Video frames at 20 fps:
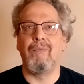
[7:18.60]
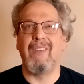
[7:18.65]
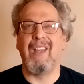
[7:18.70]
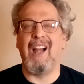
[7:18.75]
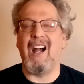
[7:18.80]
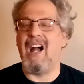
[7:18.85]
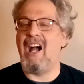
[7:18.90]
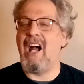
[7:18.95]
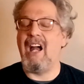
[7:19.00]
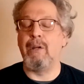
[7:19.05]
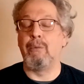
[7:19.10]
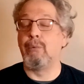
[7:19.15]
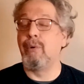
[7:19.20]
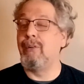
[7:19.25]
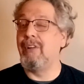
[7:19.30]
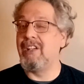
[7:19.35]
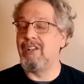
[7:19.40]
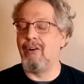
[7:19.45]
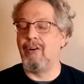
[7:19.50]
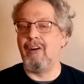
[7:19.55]
I
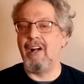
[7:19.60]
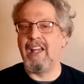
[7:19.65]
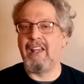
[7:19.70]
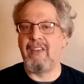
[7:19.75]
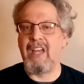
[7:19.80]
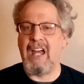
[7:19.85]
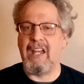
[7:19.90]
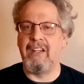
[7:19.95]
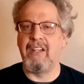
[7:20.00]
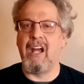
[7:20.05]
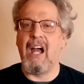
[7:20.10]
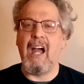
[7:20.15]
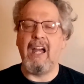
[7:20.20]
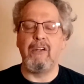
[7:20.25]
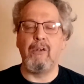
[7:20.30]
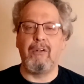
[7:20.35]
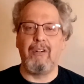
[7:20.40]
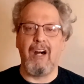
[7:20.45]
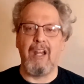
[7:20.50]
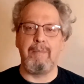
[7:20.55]
really don't like that, and I
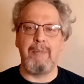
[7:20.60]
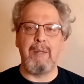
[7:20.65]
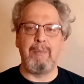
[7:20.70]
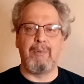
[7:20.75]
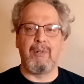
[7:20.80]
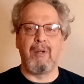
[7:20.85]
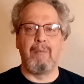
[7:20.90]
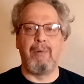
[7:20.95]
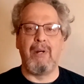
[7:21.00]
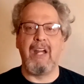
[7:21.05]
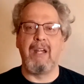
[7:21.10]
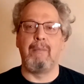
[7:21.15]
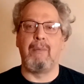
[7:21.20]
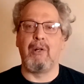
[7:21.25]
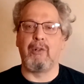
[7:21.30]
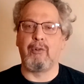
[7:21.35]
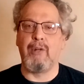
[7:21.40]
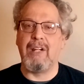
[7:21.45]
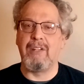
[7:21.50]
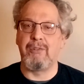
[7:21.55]
know a lot of people complain
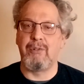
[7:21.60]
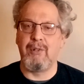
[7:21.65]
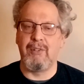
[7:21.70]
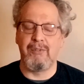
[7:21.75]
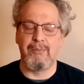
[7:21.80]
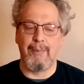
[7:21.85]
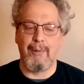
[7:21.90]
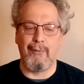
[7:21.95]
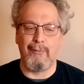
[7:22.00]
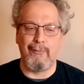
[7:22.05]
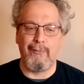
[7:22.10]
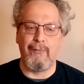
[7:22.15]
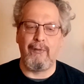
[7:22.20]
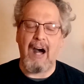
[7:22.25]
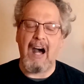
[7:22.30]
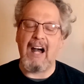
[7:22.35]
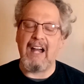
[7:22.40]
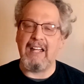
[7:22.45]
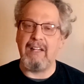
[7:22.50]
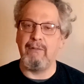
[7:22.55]
about Gran Turismo
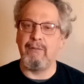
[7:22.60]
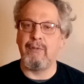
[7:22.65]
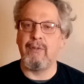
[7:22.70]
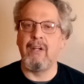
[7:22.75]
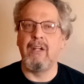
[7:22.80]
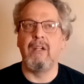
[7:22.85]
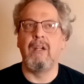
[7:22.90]
5,